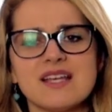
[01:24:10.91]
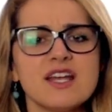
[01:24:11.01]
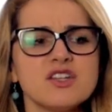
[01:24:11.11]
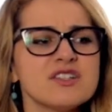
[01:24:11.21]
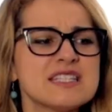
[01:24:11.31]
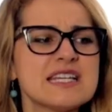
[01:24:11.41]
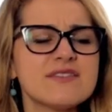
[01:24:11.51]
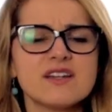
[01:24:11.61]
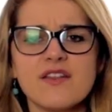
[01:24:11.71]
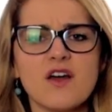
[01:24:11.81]
And you'll see
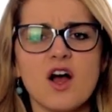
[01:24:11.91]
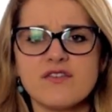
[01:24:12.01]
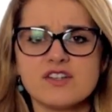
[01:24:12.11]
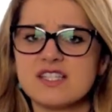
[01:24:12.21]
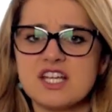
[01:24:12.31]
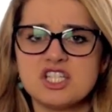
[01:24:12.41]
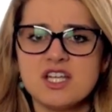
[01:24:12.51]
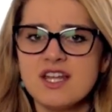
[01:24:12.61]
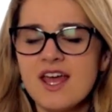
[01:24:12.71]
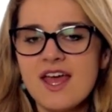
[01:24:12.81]
even in the conversation,